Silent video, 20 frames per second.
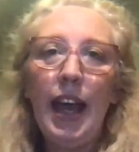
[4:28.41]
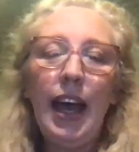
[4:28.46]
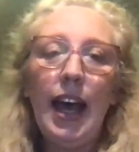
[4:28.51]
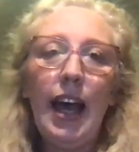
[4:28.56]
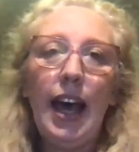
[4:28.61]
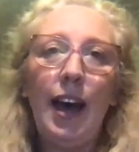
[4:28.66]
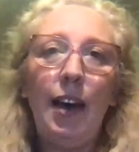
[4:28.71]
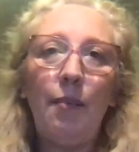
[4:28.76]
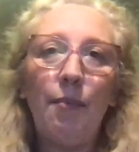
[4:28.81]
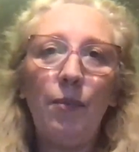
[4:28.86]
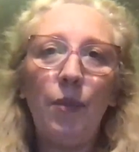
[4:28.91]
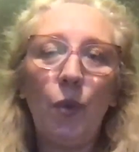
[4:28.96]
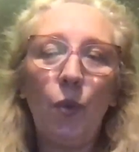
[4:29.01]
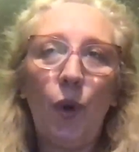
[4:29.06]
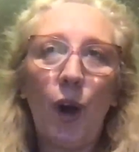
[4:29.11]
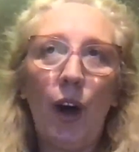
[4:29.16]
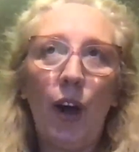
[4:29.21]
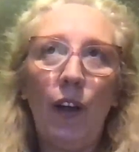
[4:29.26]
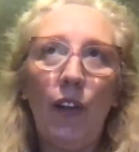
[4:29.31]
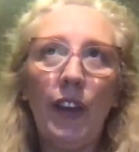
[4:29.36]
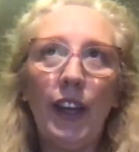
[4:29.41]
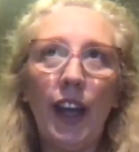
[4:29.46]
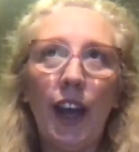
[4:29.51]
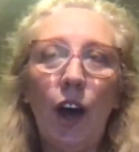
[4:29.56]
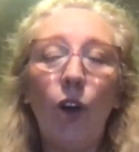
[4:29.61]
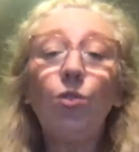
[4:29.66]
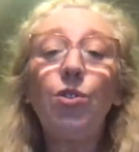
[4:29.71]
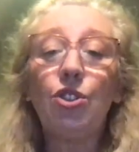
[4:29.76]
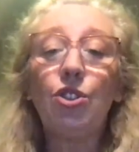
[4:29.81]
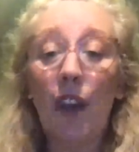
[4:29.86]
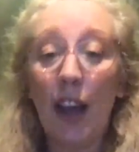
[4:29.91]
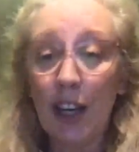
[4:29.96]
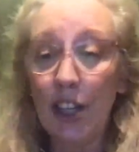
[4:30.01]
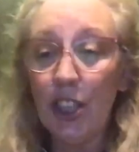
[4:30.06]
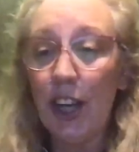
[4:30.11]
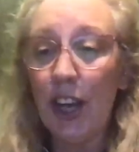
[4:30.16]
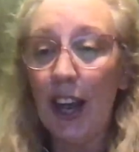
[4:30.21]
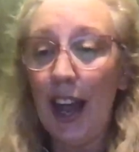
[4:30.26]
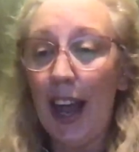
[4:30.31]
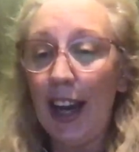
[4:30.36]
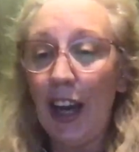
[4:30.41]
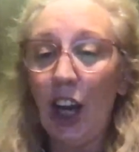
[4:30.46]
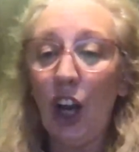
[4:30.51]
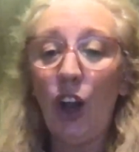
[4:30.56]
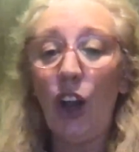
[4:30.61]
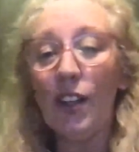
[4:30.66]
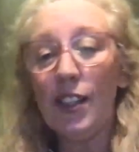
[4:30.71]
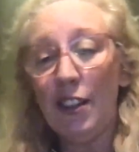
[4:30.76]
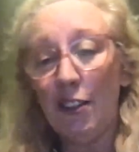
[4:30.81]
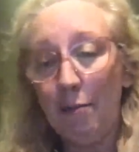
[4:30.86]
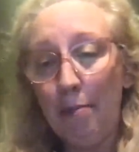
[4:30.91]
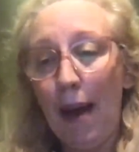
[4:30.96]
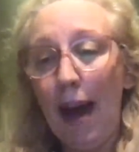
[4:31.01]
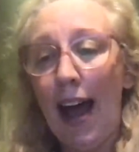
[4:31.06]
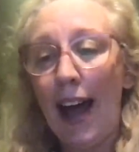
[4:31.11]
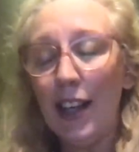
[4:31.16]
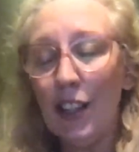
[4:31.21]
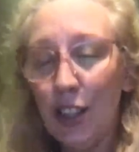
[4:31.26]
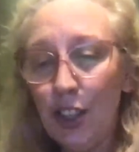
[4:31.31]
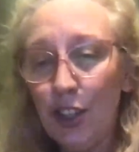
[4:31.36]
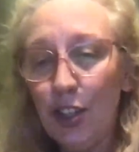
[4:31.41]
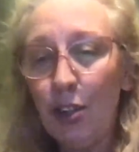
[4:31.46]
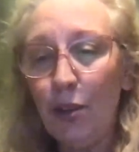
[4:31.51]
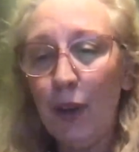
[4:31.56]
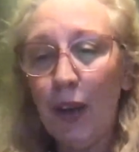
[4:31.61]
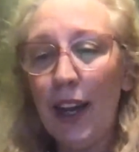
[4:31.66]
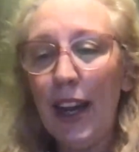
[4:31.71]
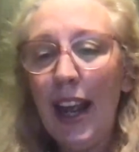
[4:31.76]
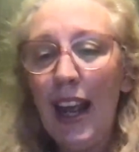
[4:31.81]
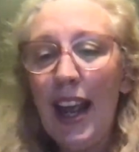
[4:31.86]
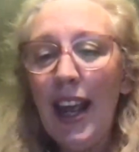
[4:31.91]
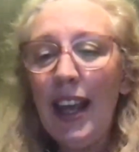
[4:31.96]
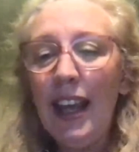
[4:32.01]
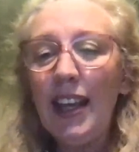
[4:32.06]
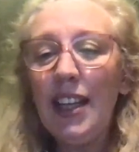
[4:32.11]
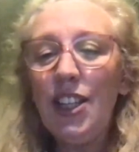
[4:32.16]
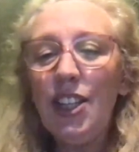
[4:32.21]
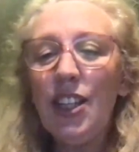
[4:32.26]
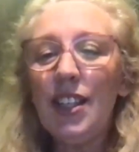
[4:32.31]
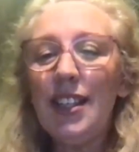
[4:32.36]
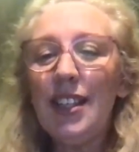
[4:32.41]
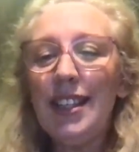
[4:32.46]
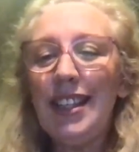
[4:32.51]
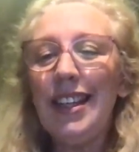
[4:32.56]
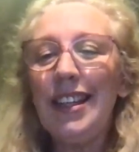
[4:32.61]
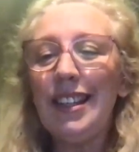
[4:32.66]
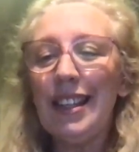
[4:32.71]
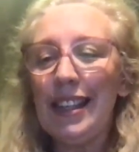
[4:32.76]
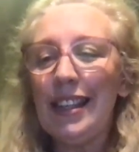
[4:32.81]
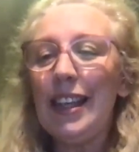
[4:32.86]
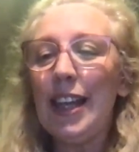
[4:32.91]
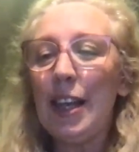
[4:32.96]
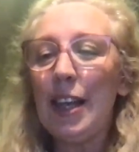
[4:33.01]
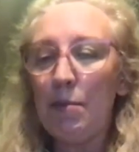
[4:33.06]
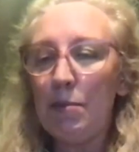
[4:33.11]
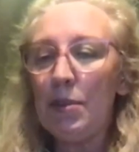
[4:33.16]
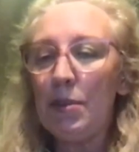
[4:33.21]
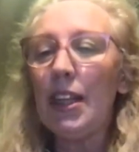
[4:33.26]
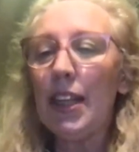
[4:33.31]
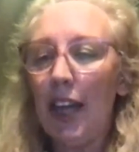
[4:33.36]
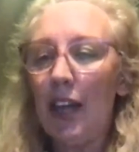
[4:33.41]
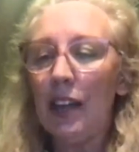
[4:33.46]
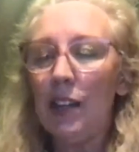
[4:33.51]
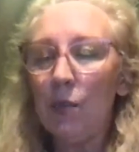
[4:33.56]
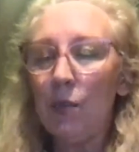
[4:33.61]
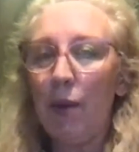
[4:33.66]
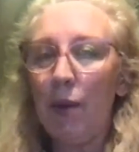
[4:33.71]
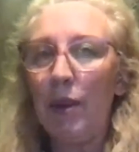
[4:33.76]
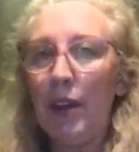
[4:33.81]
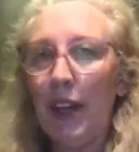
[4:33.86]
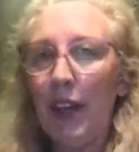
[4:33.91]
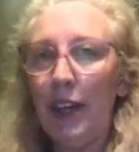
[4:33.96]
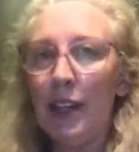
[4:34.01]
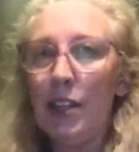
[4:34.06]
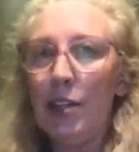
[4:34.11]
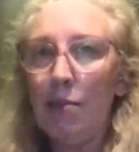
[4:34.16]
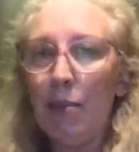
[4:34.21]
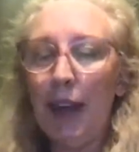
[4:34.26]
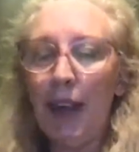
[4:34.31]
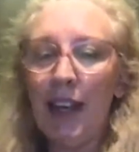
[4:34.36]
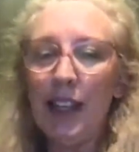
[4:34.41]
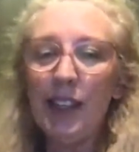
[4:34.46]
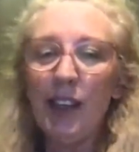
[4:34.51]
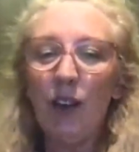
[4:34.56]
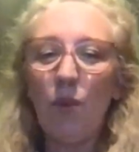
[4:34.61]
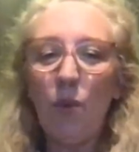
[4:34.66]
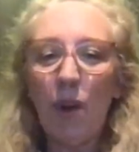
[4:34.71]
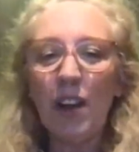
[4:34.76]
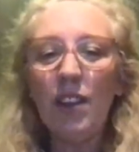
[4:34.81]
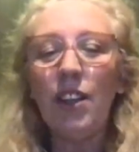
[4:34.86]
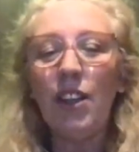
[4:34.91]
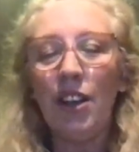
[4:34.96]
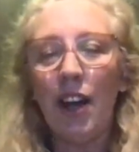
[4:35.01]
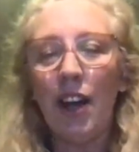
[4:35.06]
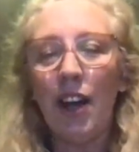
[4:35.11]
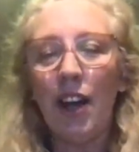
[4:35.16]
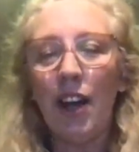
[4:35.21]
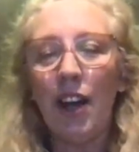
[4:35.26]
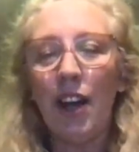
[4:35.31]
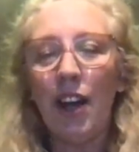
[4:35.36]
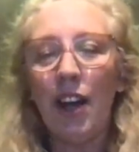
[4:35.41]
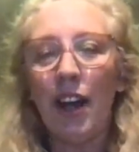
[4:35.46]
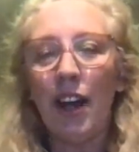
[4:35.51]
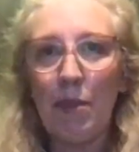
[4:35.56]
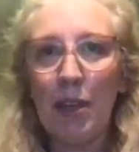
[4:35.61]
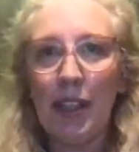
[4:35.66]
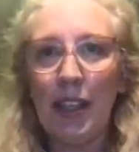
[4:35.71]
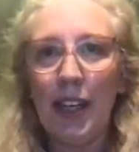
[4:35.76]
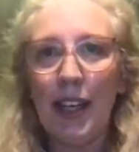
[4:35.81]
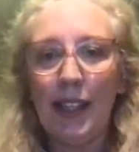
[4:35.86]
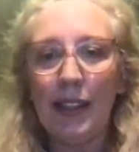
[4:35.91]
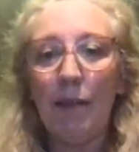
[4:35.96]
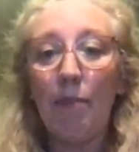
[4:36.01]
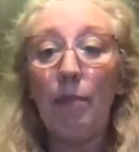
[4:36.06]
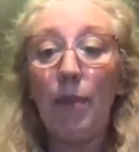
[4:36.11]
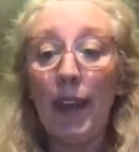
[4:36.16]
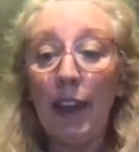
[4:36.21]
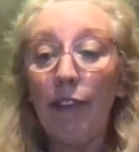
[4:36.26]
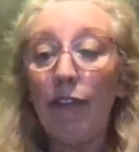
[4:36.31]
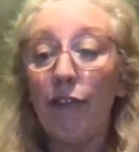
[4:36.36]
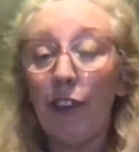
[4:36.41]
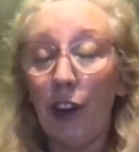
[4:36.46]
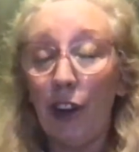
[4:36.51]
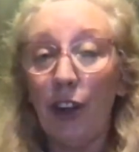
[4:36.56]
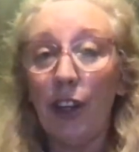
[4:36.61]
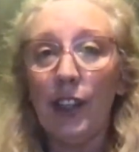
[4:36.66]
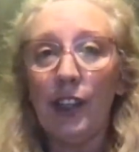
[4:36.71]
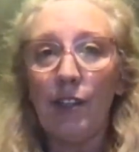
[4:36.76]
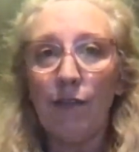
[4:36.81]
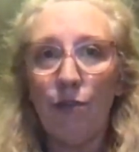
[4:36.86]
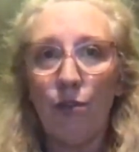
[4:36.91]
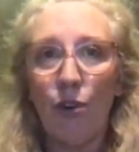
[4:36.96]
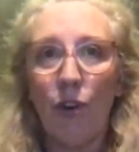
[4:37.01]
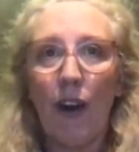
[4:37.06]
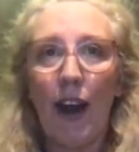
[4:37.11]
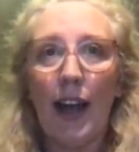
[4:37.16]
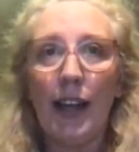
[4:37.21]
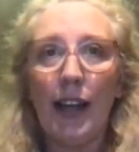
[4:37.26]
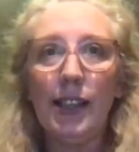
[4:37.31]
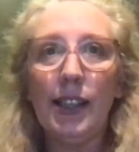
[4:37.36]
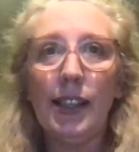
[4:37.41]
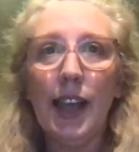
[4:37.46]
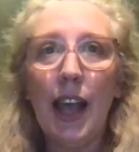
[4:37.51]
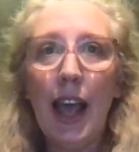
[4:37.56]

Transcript: While the old structure had lots of parts to it, it just didn't seem to get us where we needed to be. So one united team is a big focus for us.